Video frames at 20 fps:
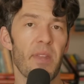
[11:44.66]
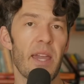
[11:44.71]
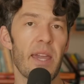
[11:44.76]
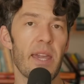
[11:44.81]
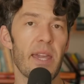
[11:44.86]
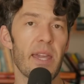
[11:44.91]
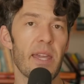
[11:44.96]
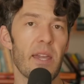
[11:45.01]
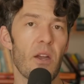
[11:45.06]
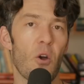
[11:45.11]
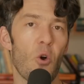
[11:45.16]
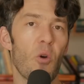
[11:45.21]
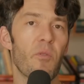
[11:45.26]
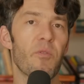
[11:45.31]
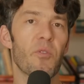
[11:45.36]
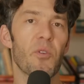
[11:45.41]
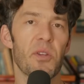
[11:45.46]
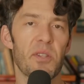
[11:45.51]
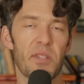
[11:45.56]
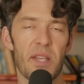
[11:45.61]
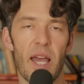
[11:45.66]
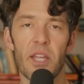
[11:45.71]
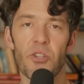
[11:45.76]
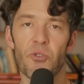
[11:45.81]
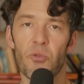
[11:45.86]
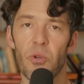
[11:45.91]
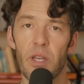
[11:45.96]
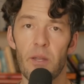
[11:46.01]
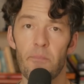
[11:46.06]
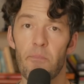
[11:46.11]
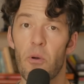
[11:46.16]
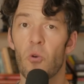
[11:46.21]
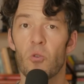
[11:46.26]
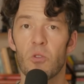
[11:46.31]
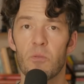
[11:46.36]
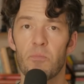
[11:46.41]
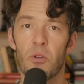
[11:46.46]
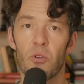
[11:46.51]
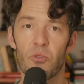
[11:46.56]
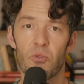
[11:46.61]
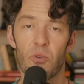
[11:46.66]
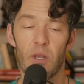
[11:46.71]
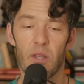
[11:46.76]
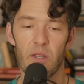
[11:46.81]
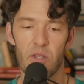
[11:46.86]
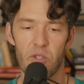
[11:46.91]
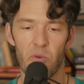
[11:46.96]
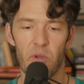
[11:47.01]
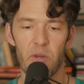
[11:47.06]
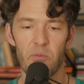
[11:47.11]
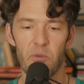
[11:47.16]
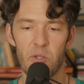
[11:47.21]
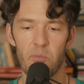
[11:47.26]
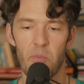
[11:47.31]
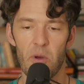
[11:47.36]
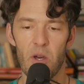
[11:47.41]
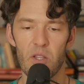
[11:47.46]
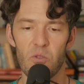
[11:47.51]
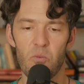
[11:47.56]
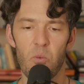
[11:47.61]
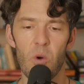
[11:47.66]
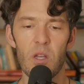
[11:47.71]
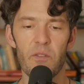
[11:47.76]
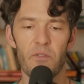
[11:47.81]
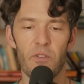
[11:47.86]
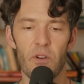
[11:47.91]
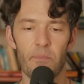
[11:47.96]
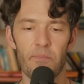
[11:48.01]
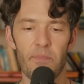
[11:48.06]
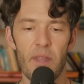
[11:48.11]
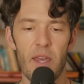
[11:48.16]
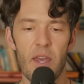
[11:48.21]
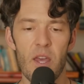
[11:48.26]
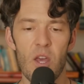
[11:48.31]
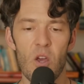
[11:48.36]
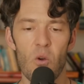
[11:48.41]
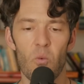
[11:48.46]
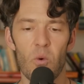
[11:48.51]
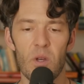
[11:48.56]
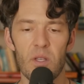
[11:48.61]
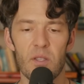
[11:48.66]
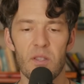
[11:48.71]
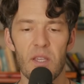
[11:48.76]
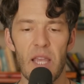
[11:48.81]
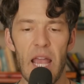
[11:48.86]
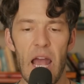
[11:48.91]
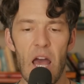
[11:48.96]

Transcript: a over exaggerated post meal triglyceride response. One of them was the